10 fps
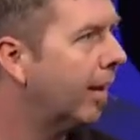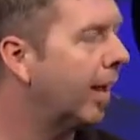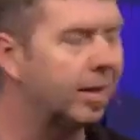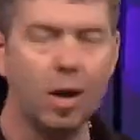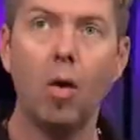I
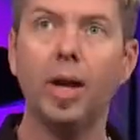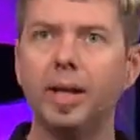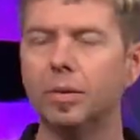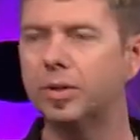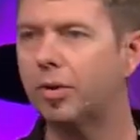had no
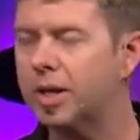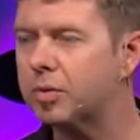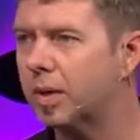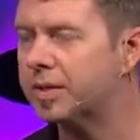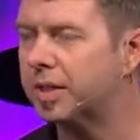idea what
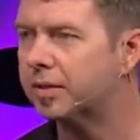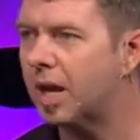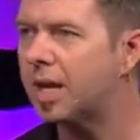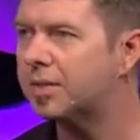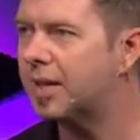trust was till
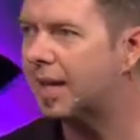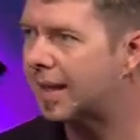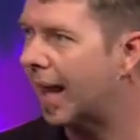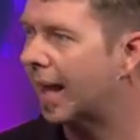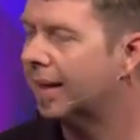Todd said
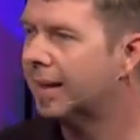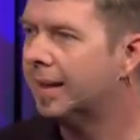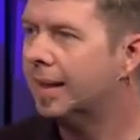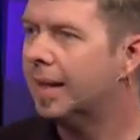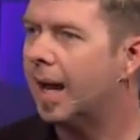that.
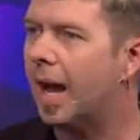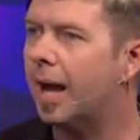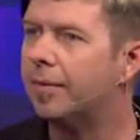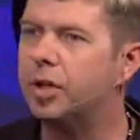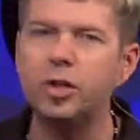
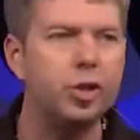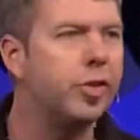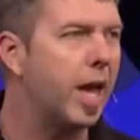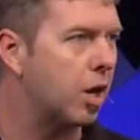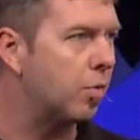Um, you knew
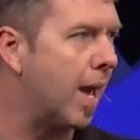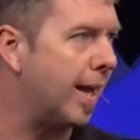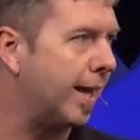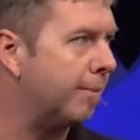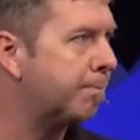that
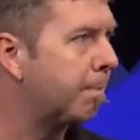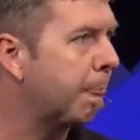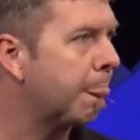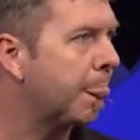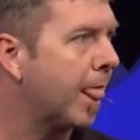already.
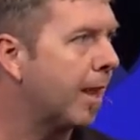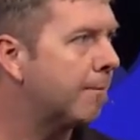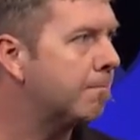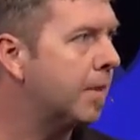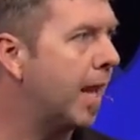
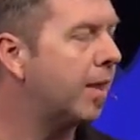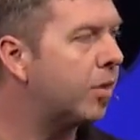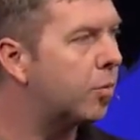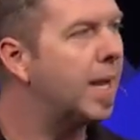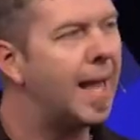And
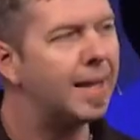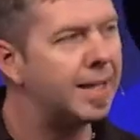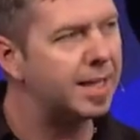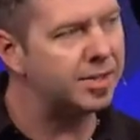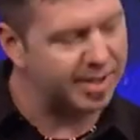then the
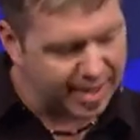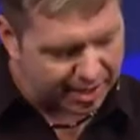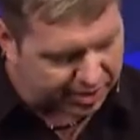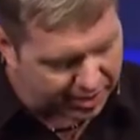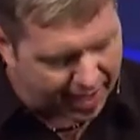reality is
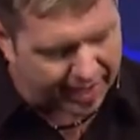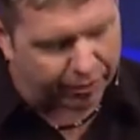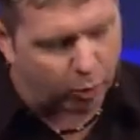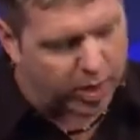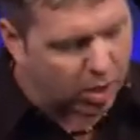this that
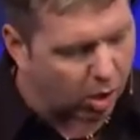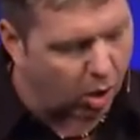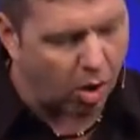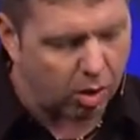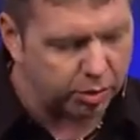if we are
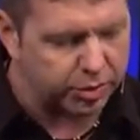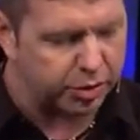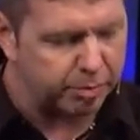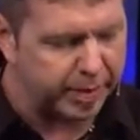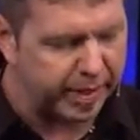called
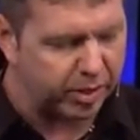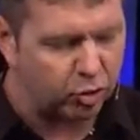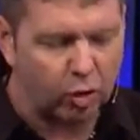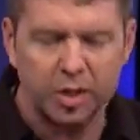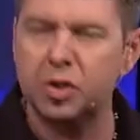to be
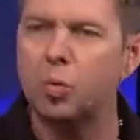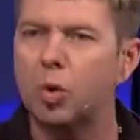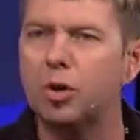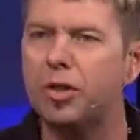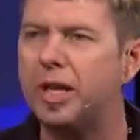
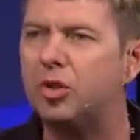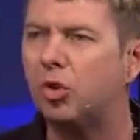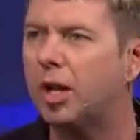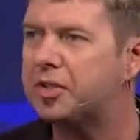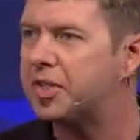trustworthy
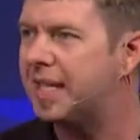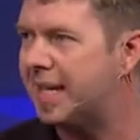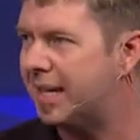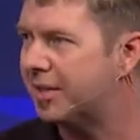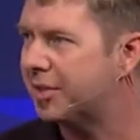
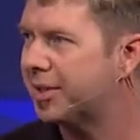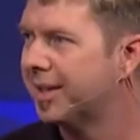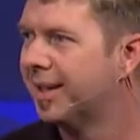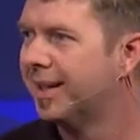trustees